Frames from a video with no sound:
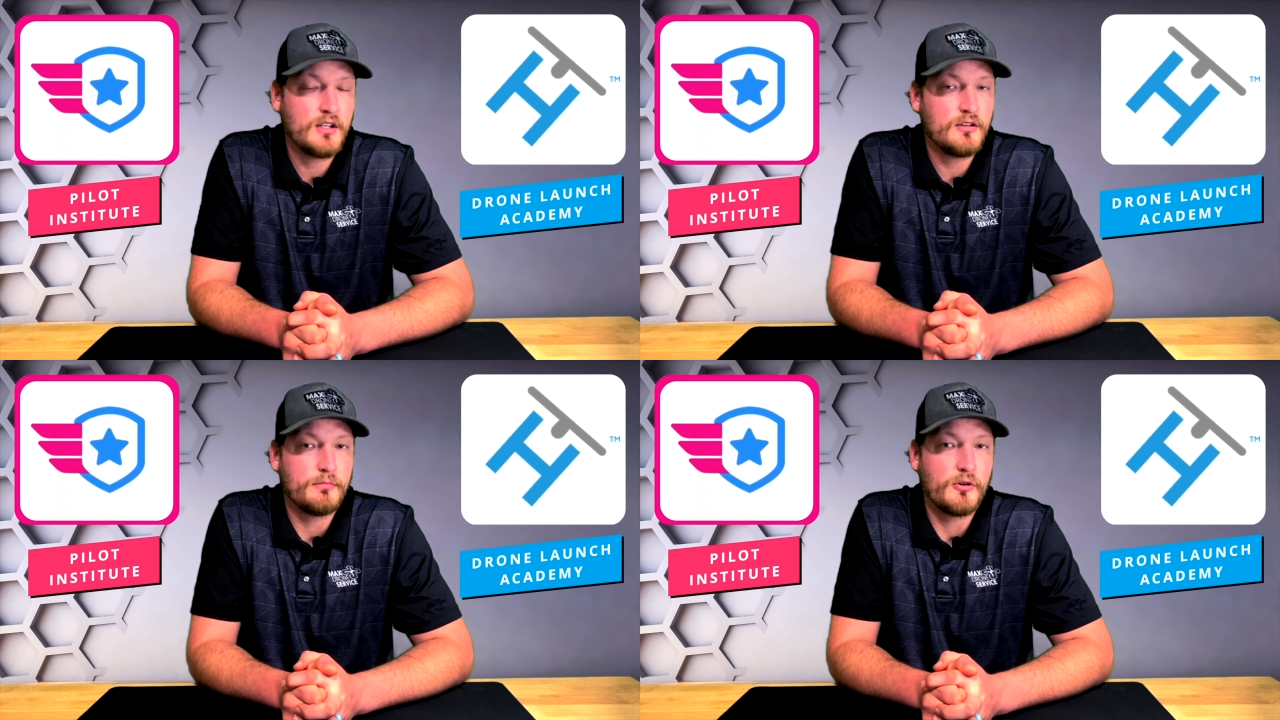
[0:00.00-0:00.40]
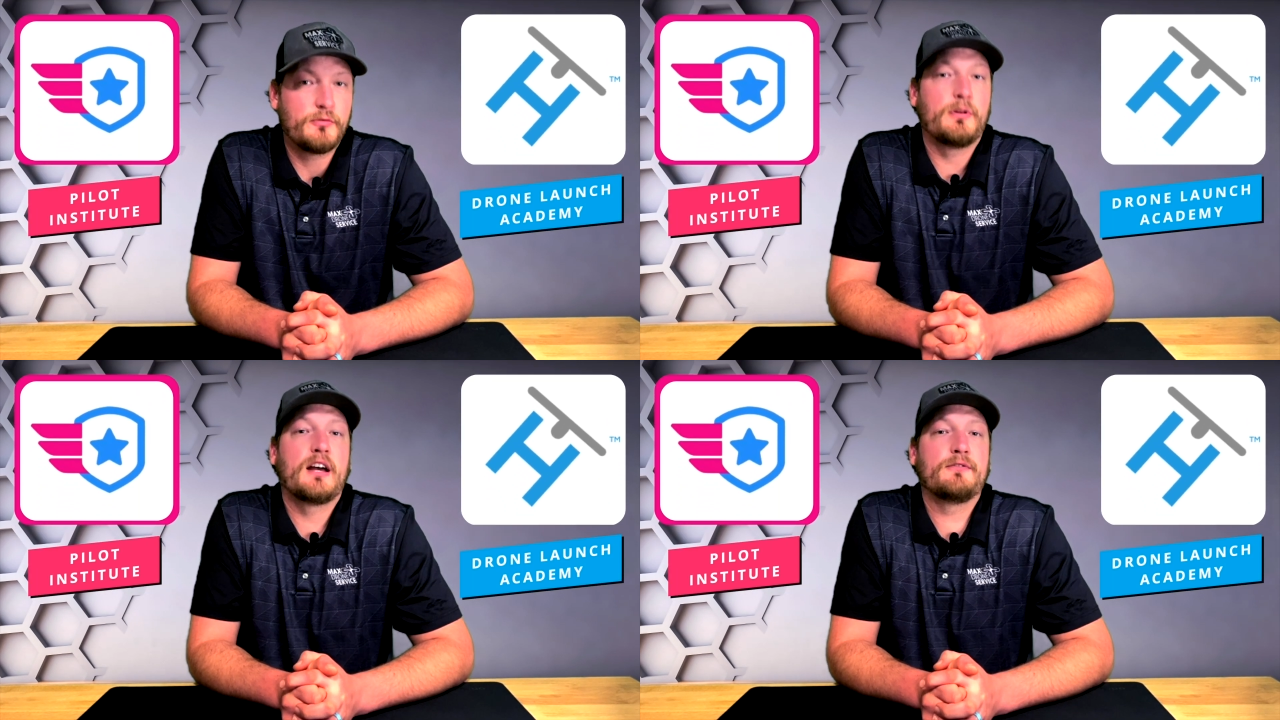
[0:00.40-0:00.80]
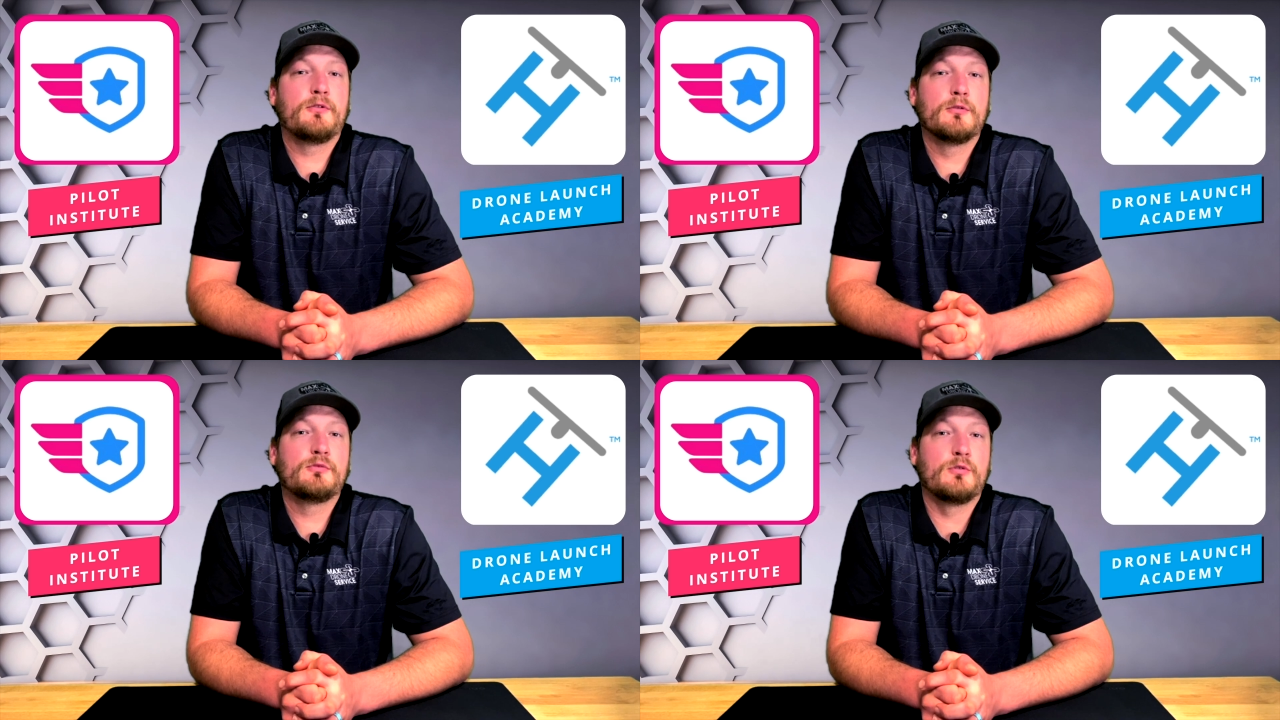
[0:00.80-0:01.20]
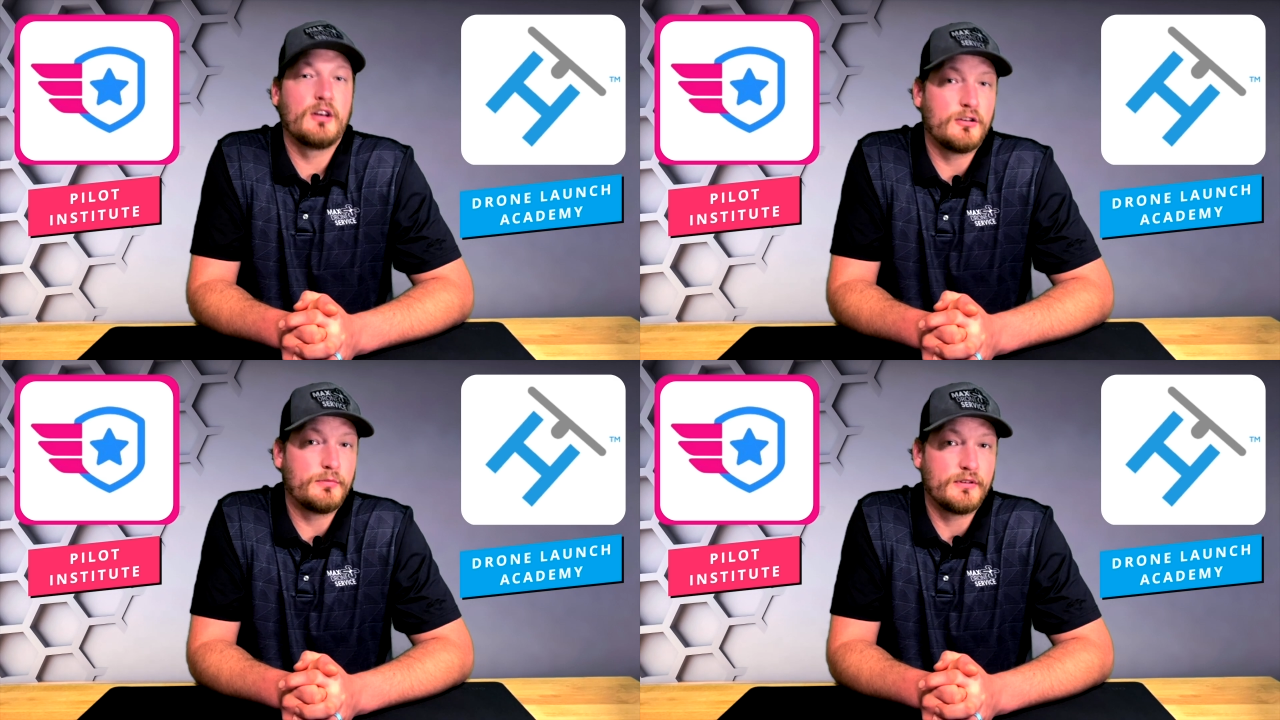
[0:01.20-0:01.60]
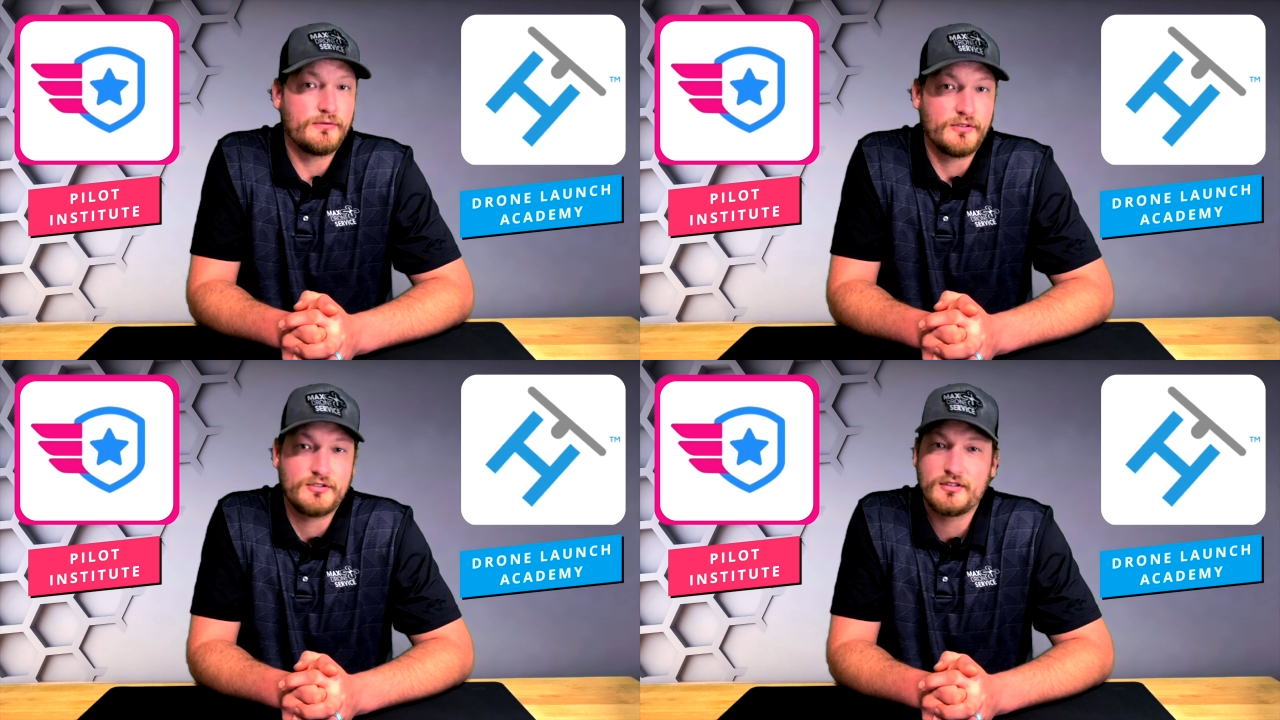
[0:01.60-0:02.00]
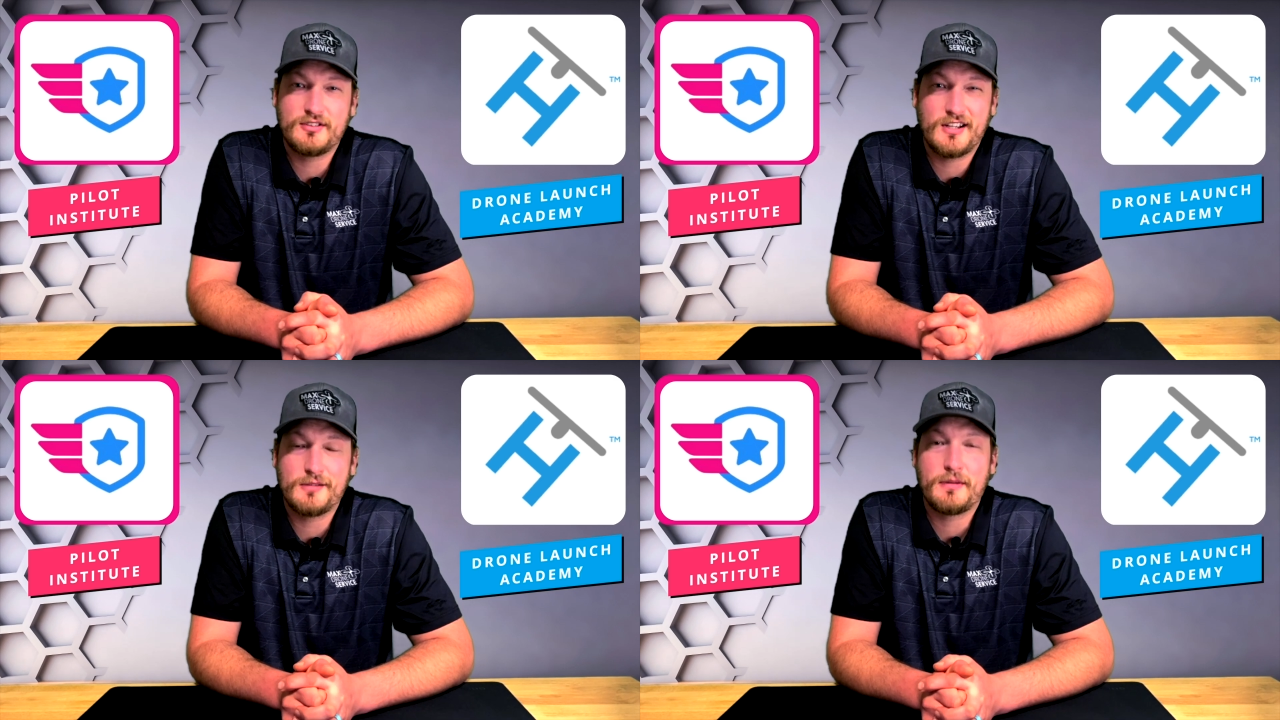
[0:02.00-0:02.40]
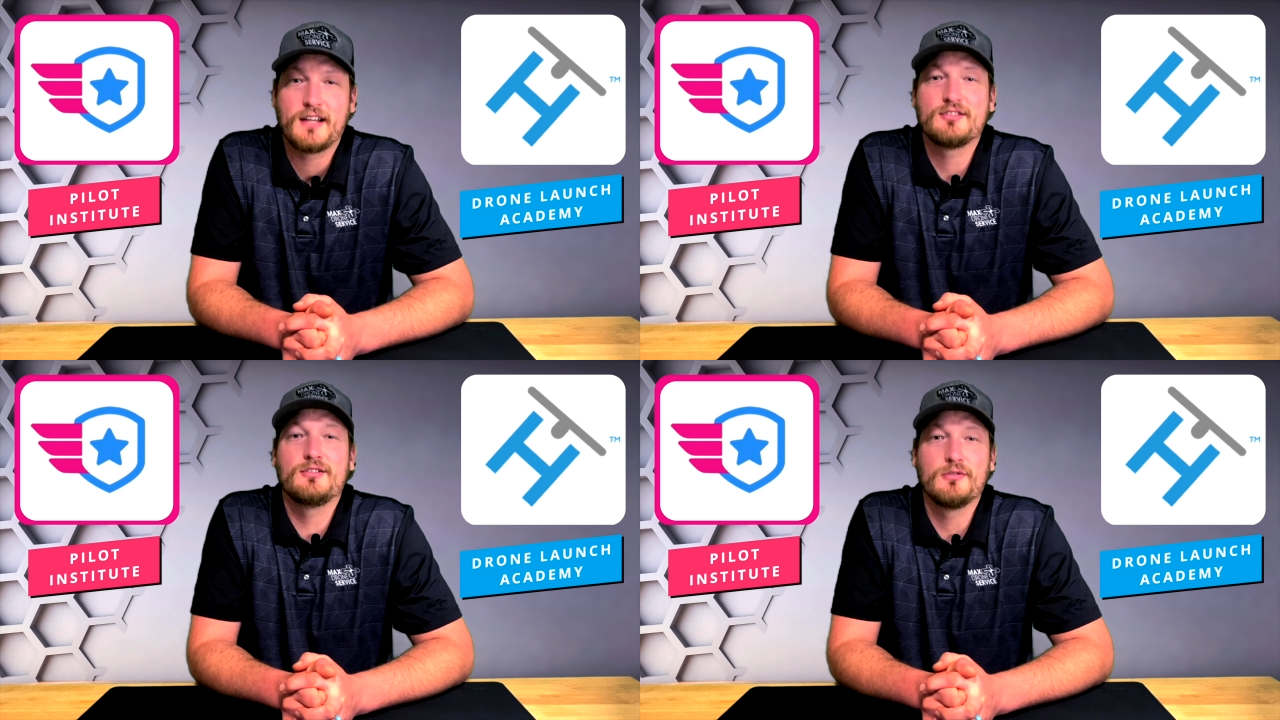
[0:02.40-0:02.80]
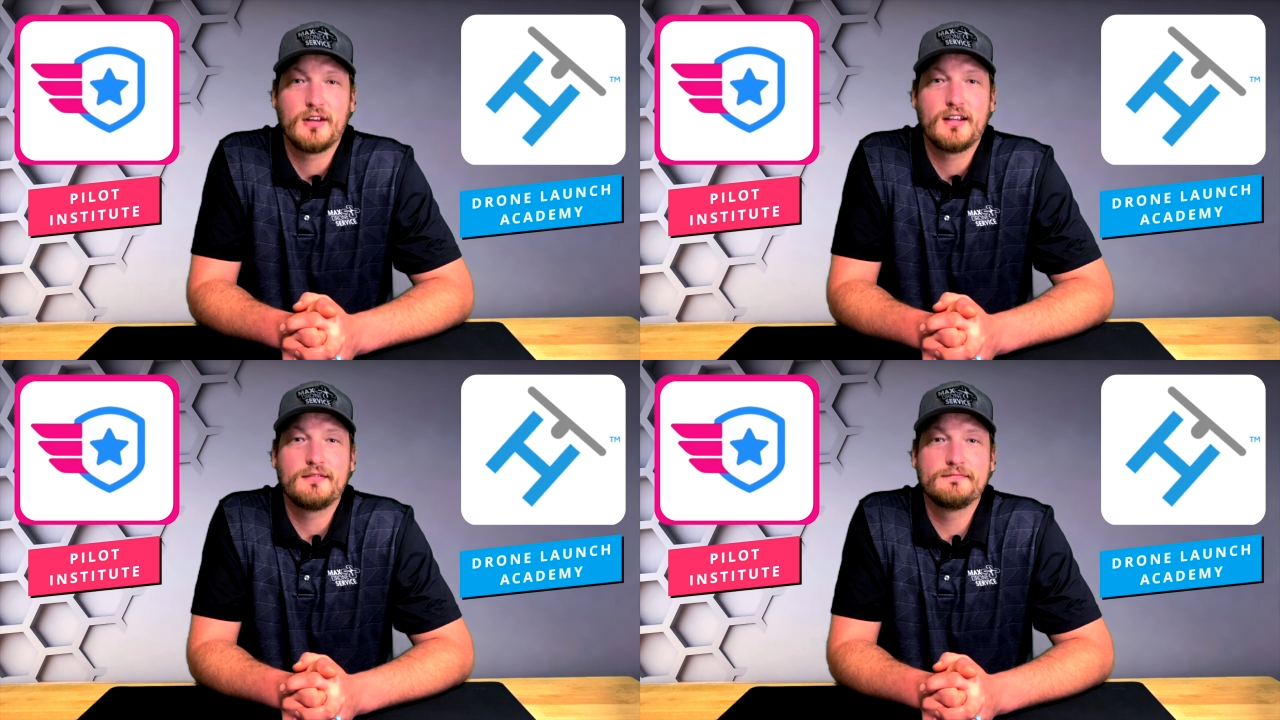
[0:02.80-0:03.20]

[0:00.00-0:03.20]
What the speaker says: Both platforms will help facilitate a passing grade.